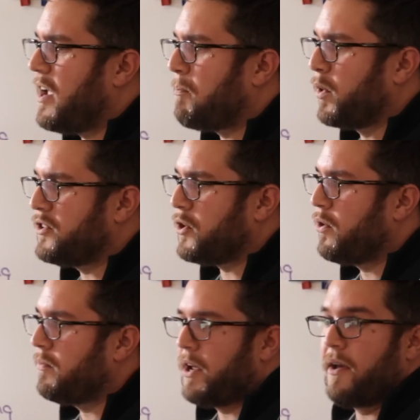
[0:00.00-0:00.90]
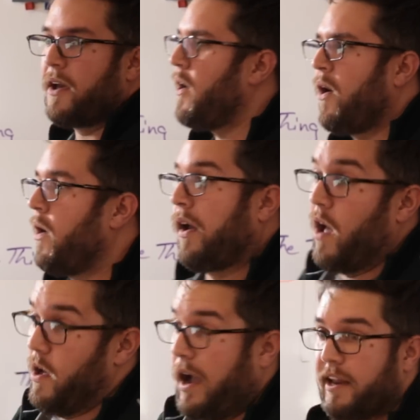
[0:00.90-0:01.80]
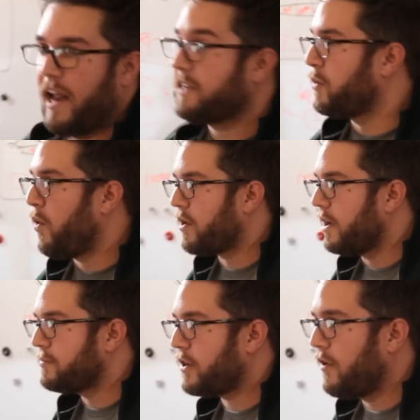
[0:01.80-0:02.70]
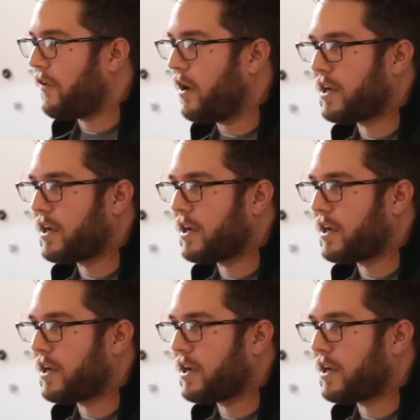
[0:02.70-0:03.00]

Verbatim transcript: up, we're doomed. It hasn't woken up so far